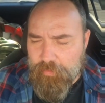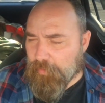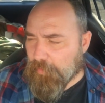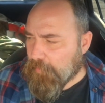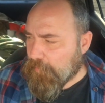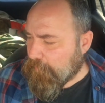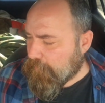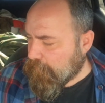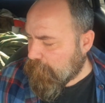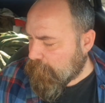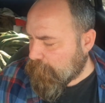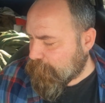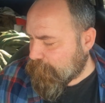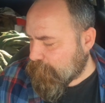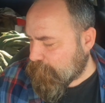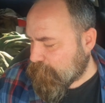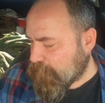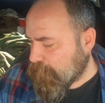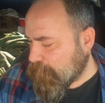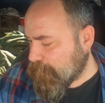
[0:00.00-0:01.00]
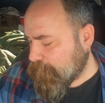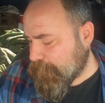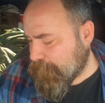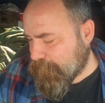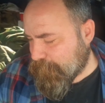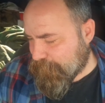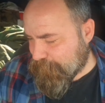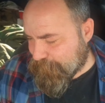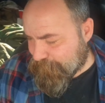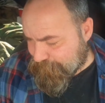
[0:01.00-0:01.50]
Yeah. So
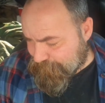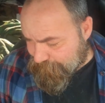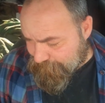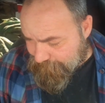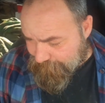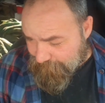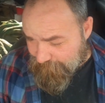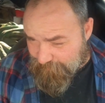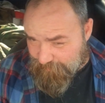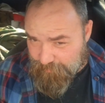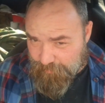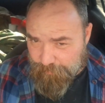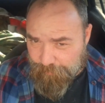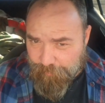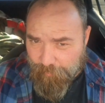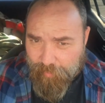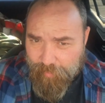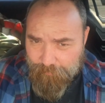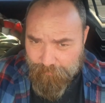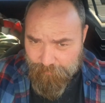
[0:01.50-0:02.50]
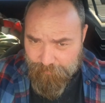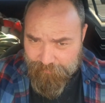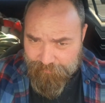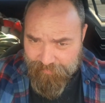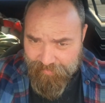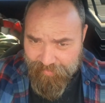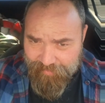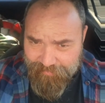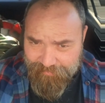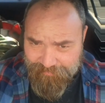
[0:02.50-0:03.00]
the problem with
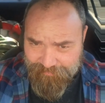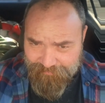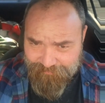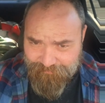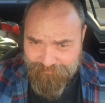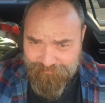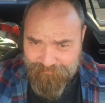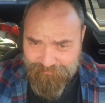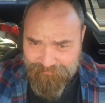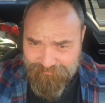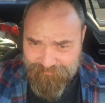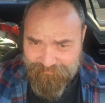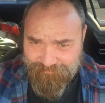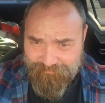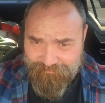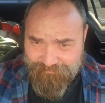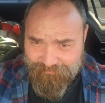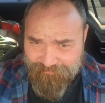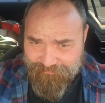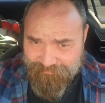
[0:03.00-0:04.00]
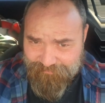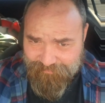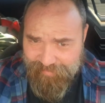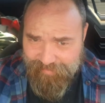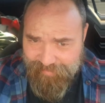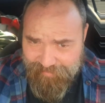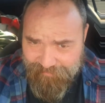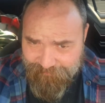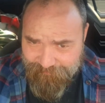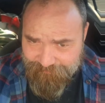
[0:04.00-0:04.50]
that is,
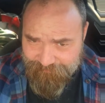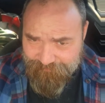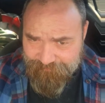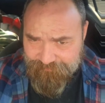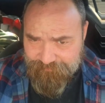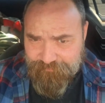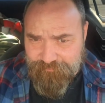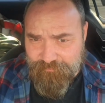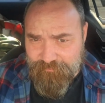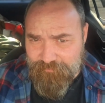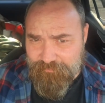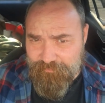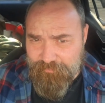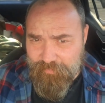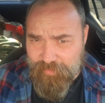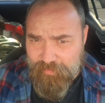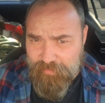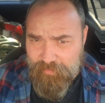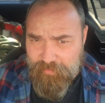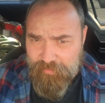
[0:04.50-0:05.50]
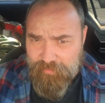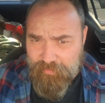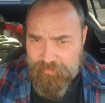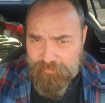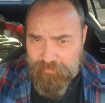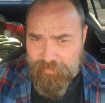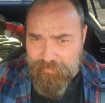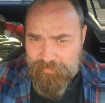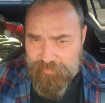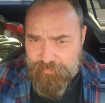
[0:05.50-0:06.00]
Stan,
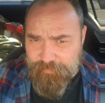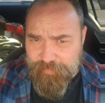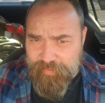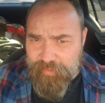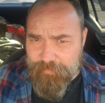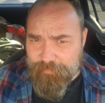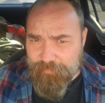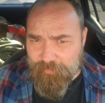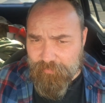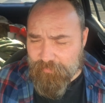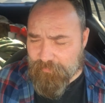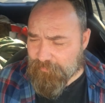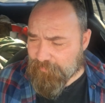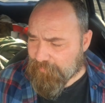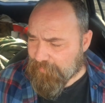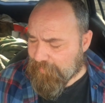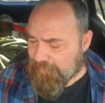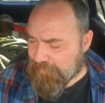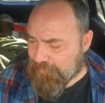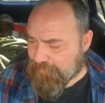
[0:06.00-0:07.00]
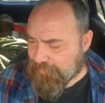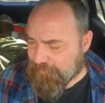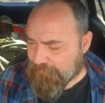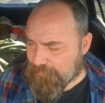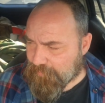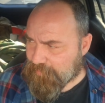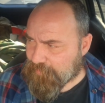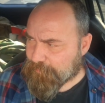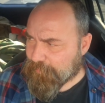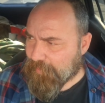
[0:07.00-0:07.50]
a lot of these people they
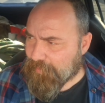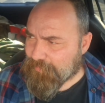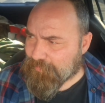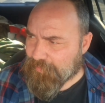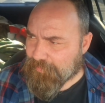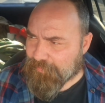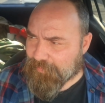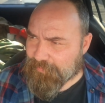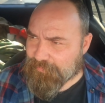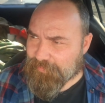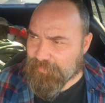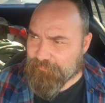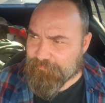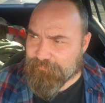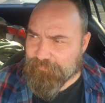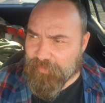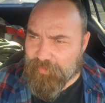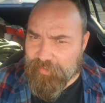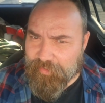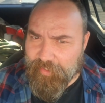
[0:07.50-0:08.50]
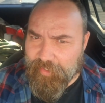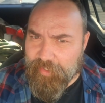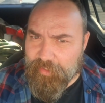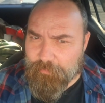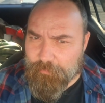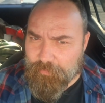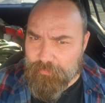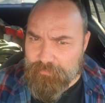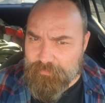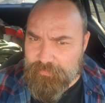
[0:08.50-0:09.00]
respond to things like fucking
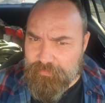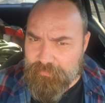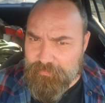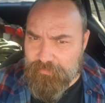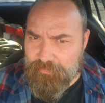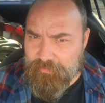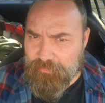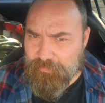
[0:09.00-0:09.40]
animals.